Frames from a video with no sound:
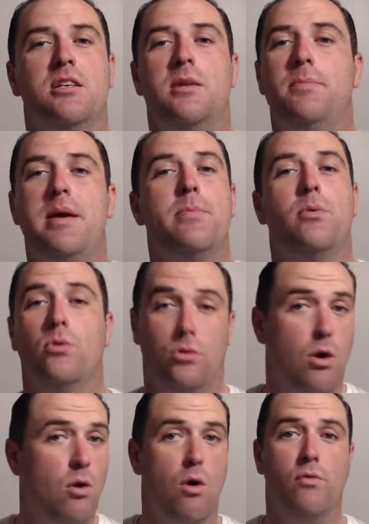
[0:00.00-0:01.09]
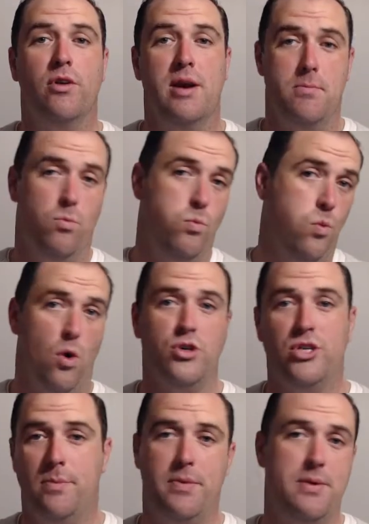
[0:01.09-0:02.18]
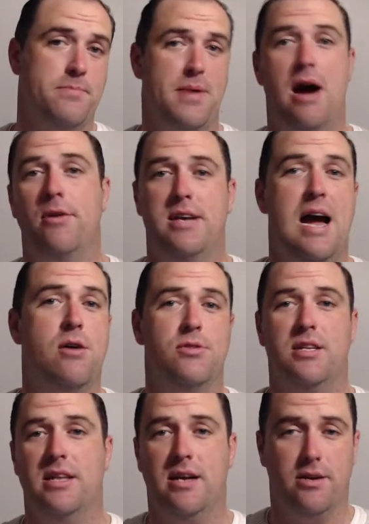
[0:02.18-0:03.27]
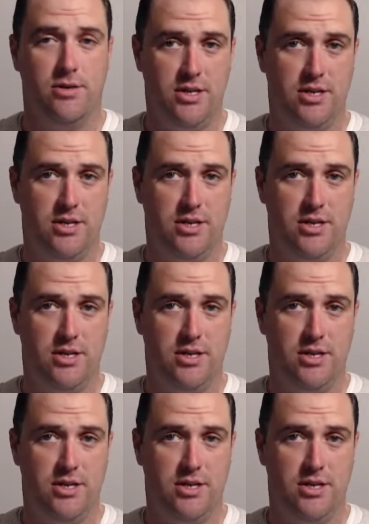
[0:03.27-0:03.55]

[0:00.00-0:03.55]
did people go over and worship and bow down to their